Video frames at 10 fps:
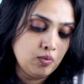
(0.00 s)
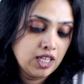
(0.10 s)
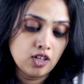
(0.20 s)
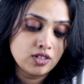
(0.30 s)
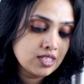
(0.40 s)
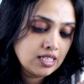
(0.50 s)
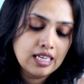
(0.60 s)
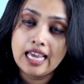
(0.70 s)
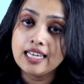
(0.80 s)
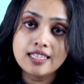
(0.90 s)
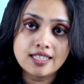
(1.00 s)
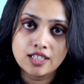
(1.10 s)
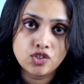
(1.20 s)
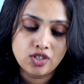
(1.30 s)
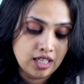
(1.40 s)
We cannot see any
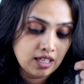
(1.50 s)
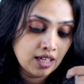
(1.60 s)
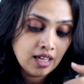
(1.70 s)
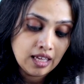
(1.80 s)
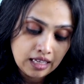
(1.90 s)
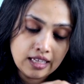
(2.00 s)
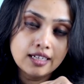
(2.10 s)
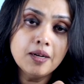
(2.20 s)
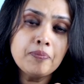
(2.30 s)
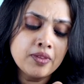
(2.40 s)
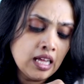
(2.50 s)
such thing here.